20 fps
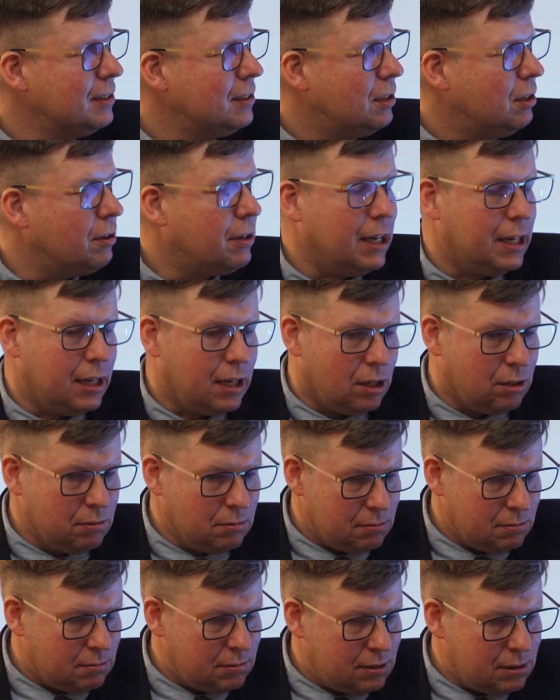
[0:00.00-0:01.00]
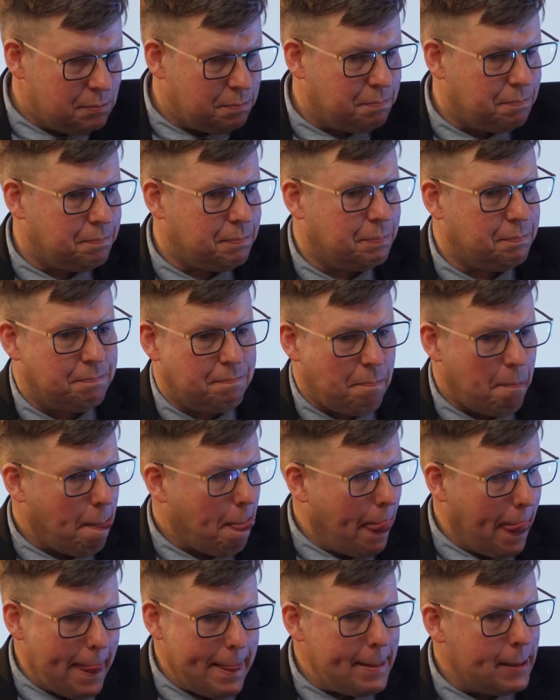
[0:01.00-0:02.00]
Okay, now the
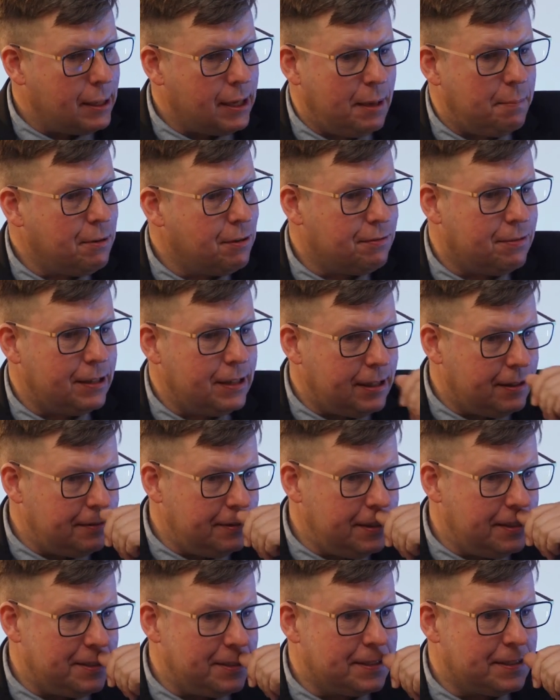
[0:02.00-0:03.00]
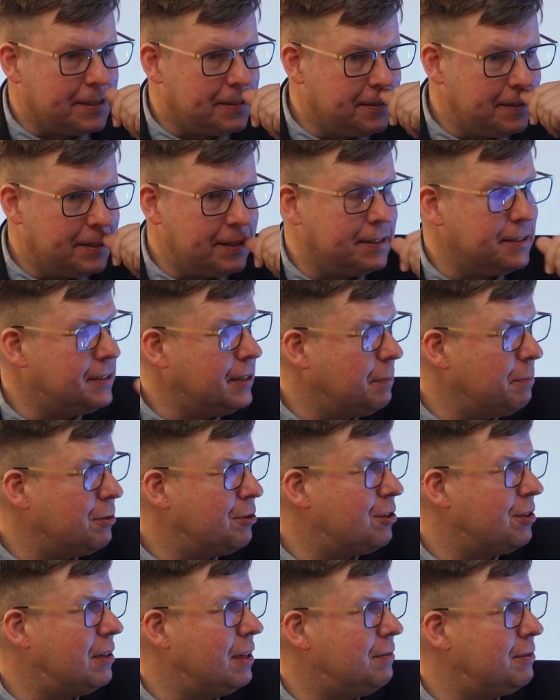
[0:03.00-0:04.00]
amplifier reaches the critical
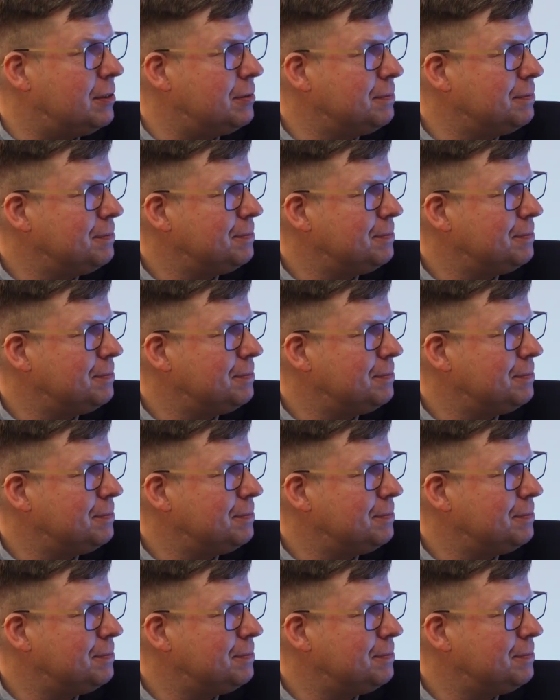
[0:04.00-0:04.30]
temperature level.